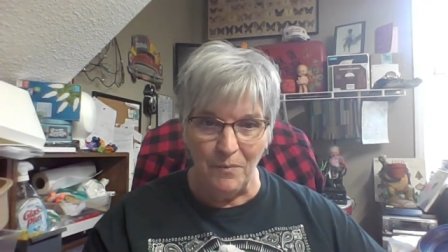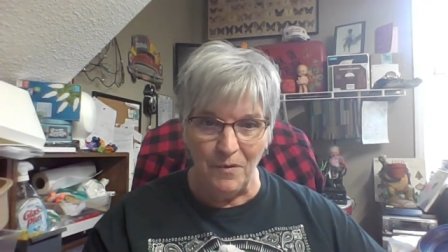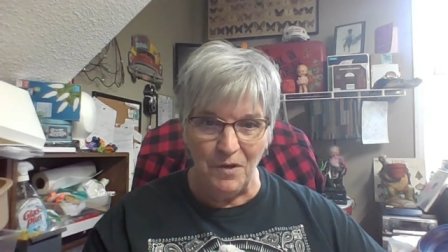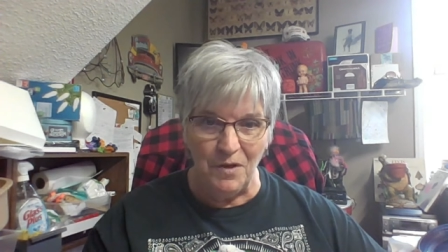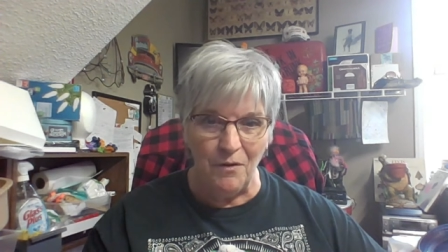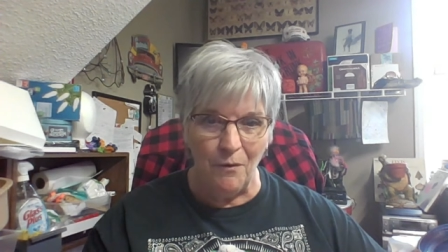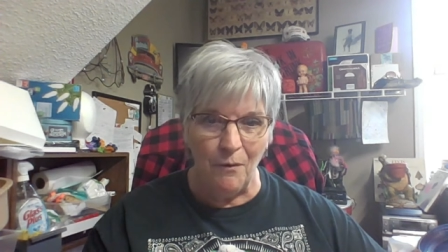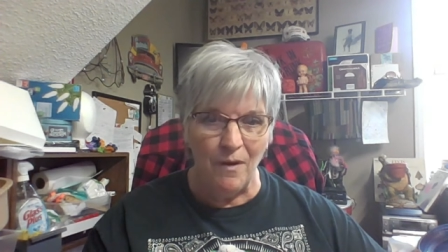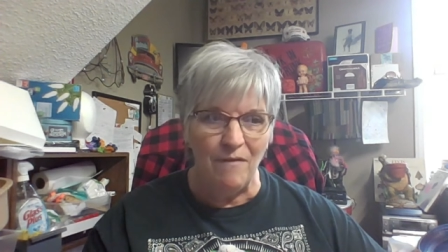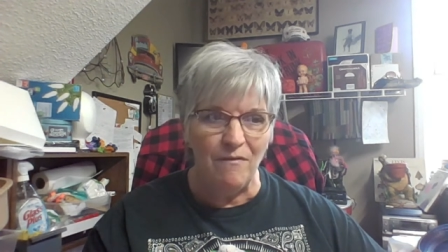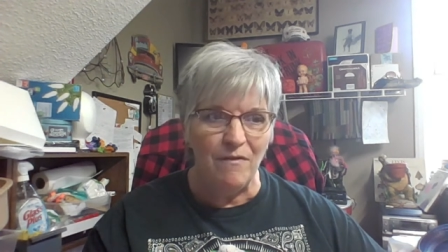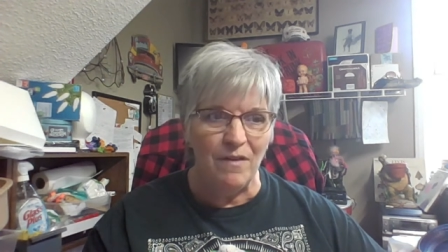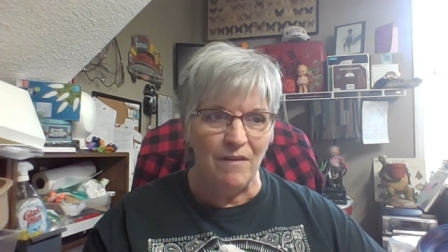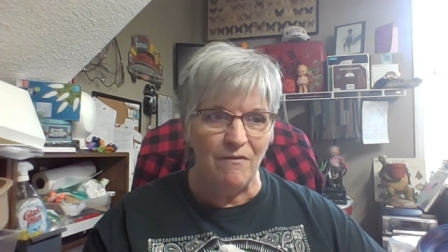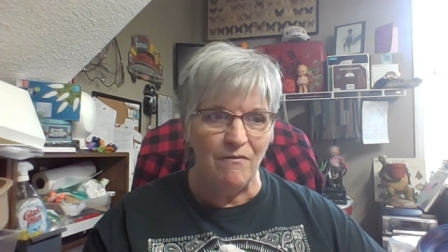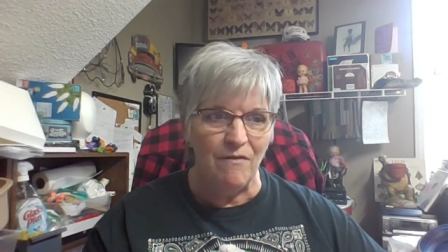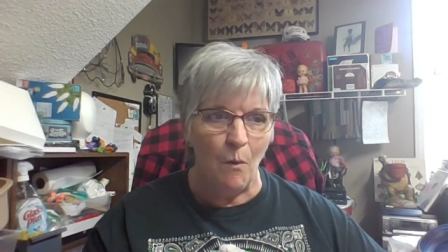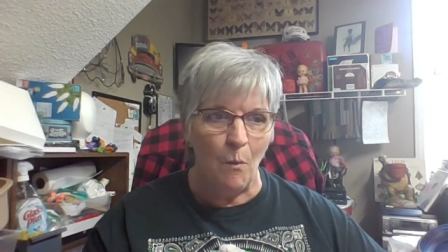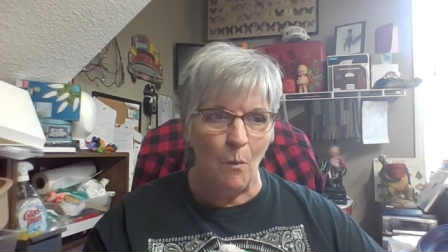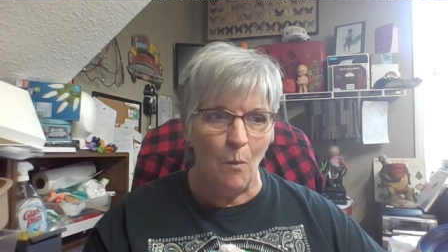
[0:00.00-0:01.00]
you know, even
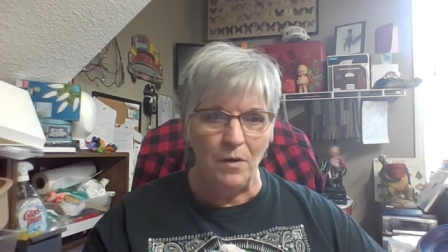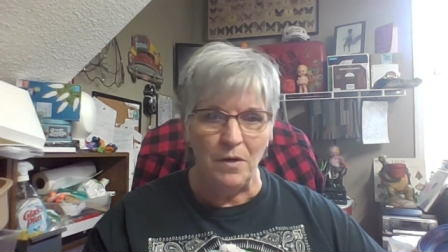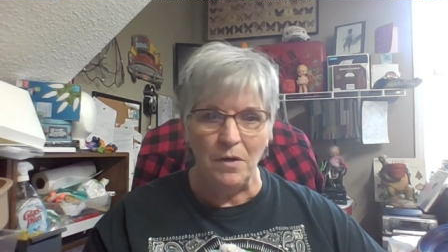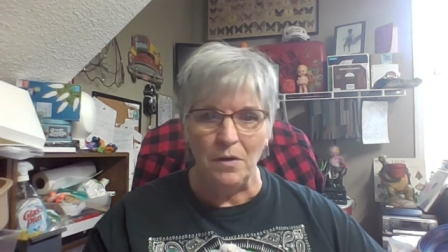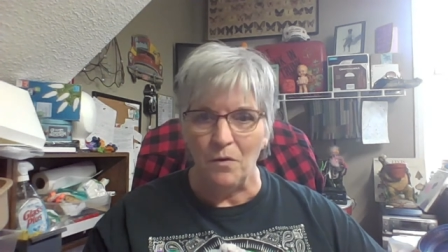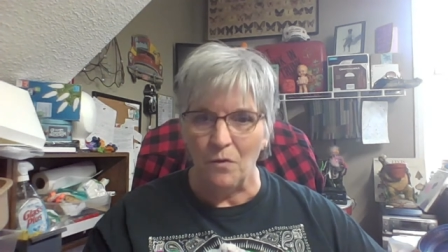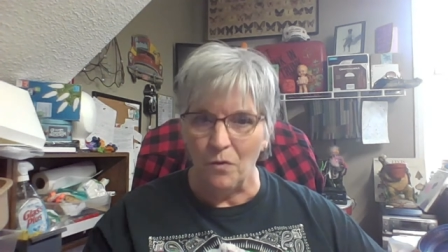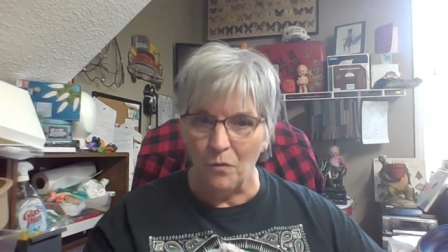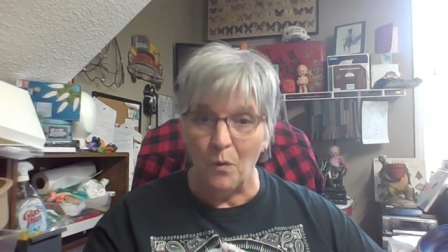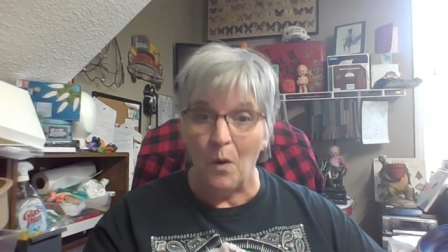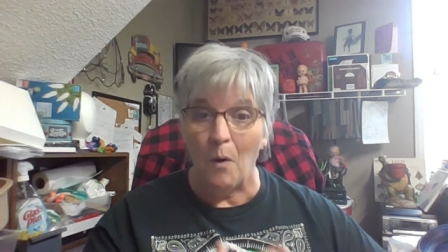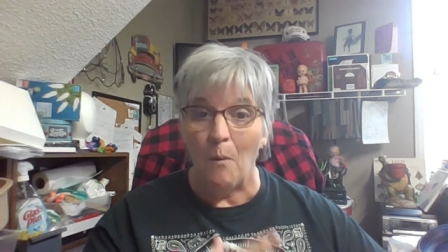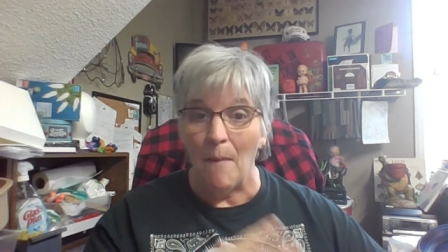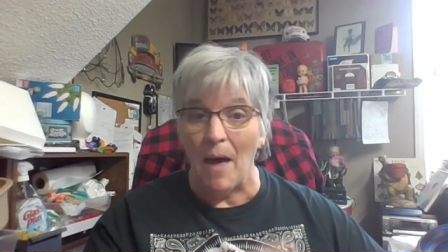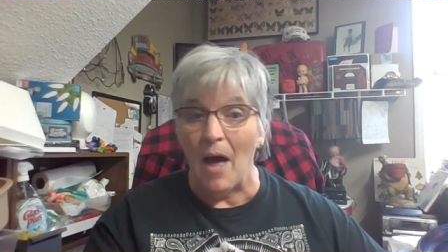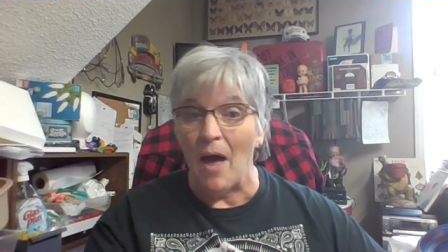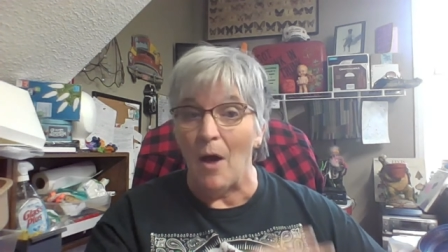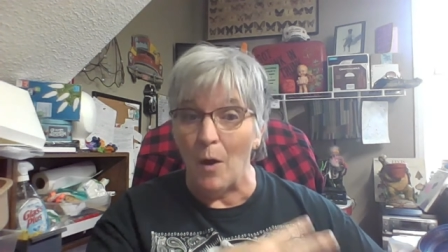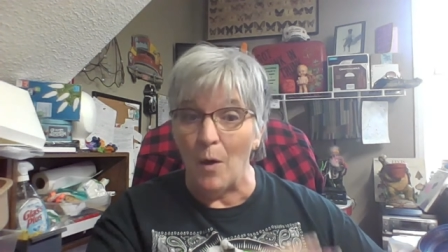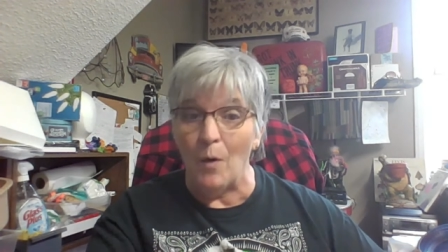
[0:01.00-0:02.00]
if I wanted to throw
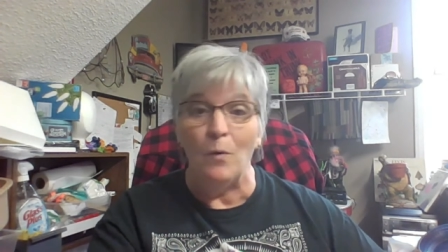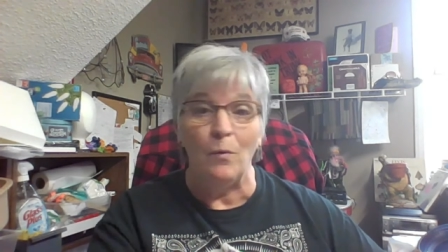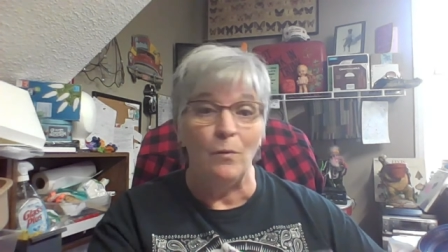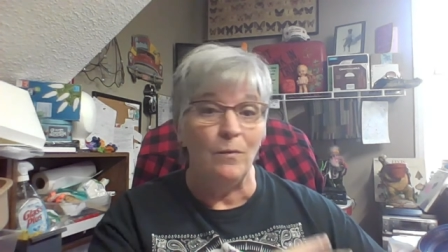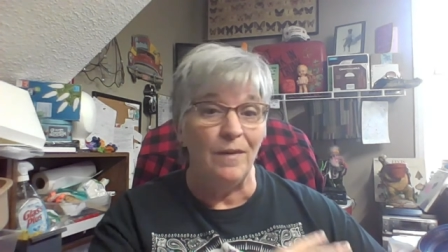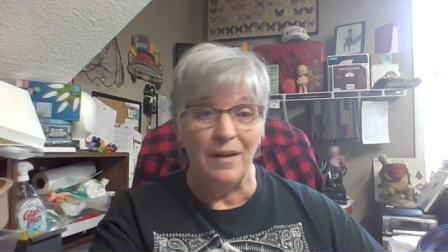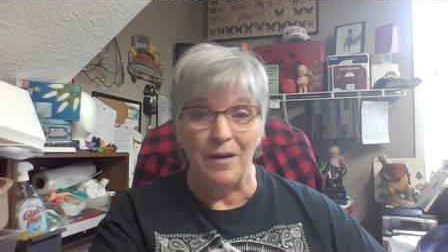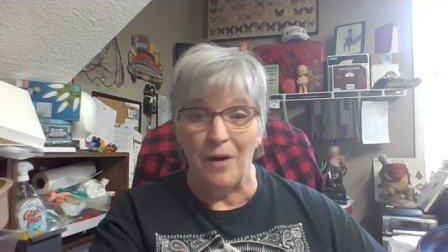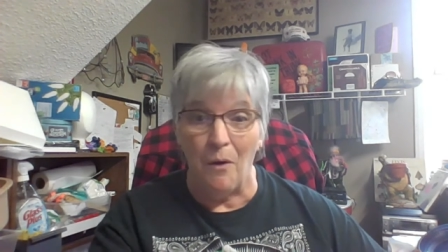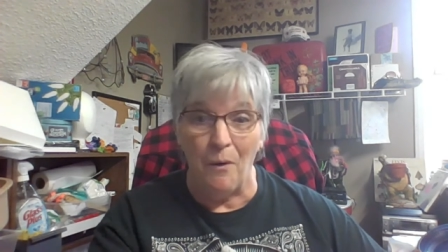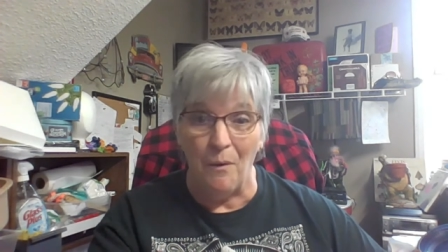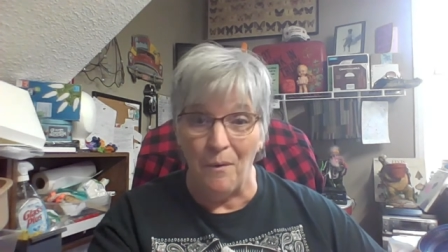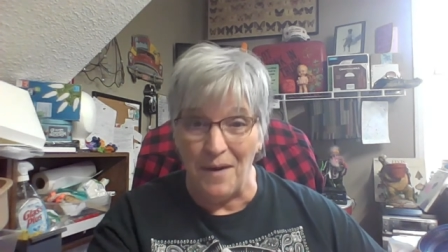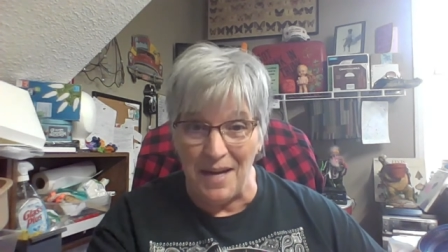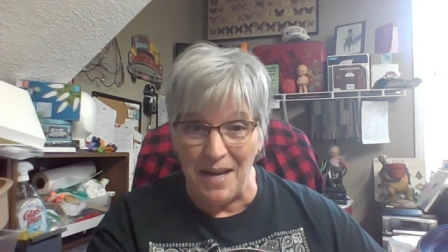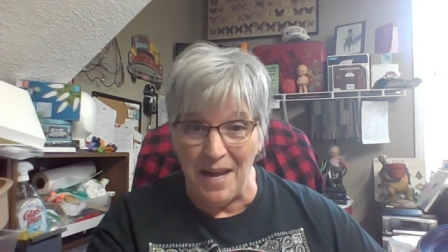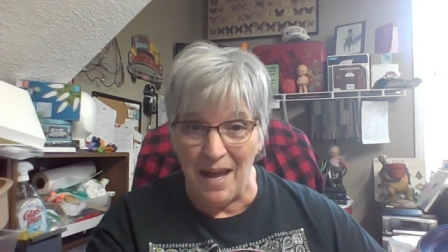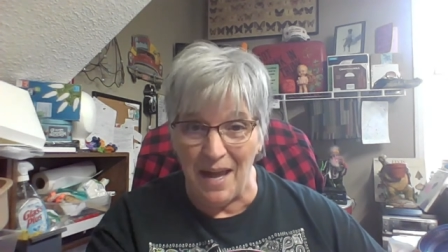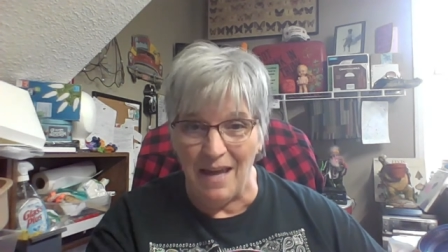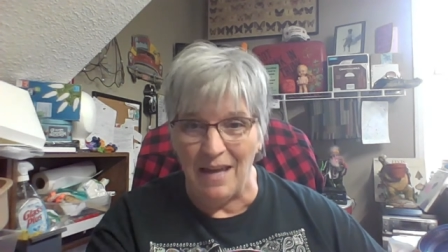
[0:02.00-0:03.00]
my own that I already
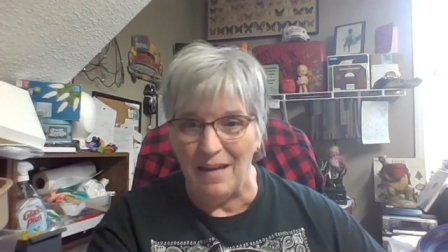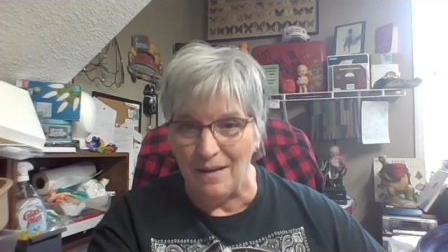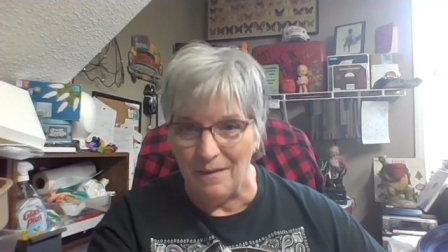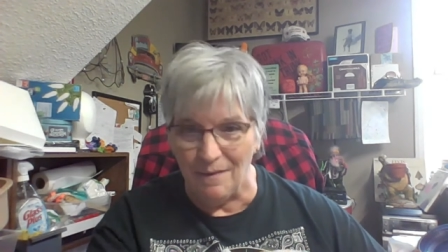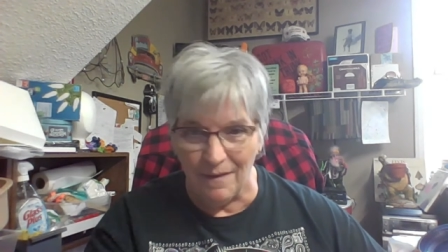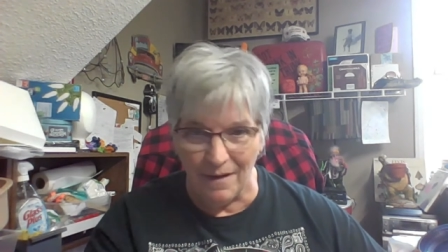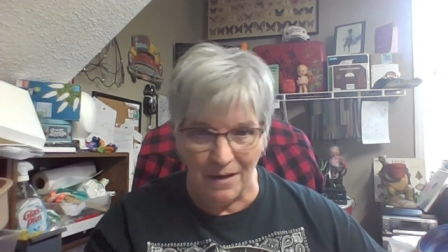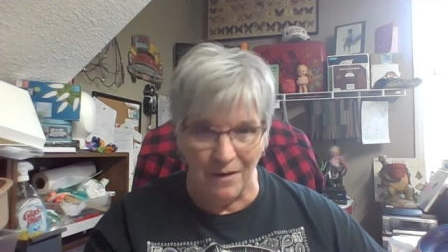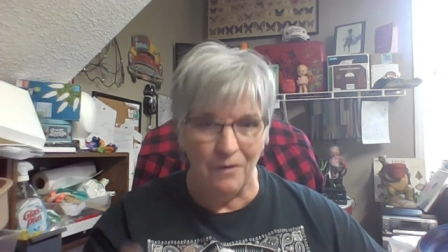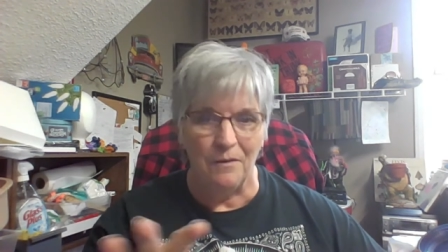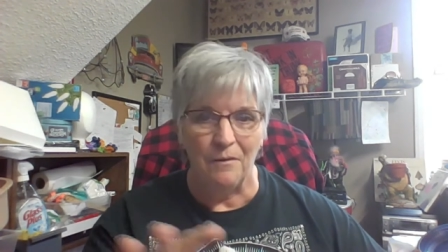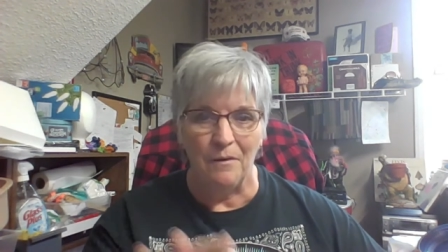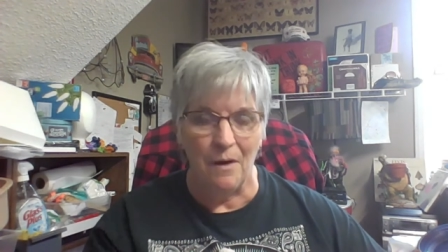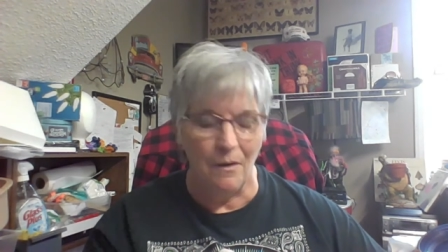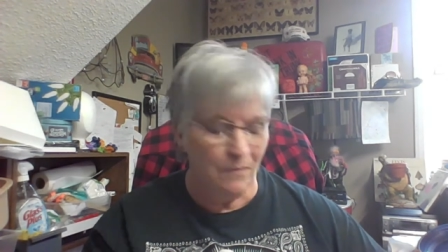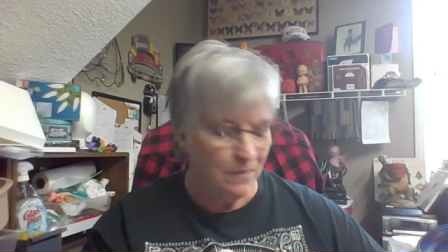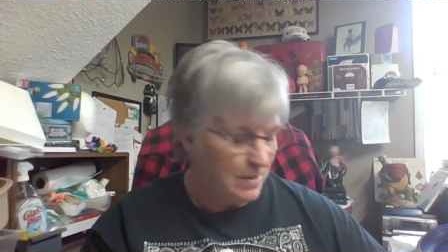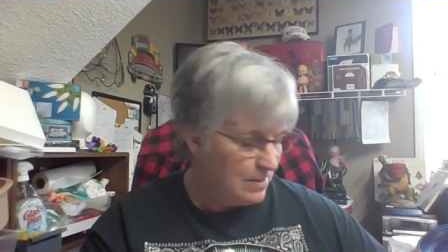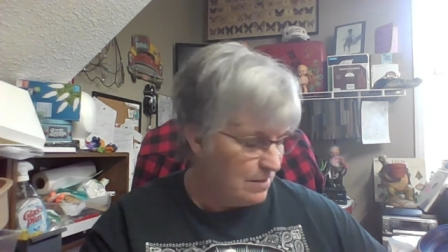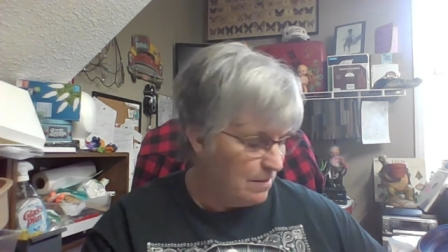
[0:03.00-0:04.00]
had in there
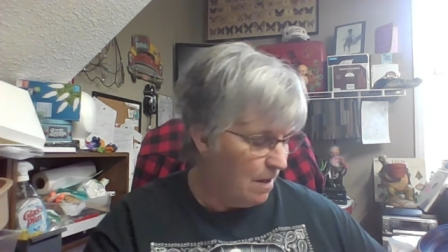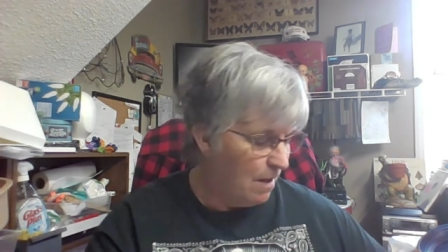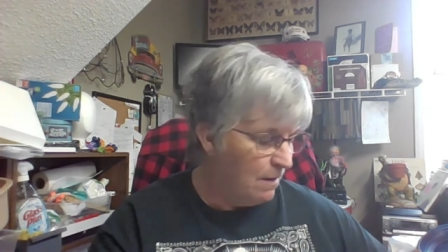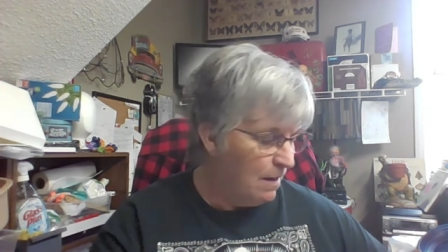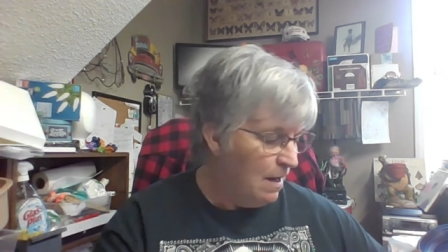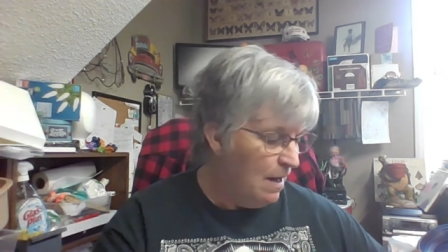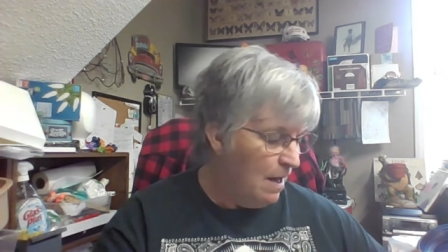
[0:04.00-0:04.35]
on this lot,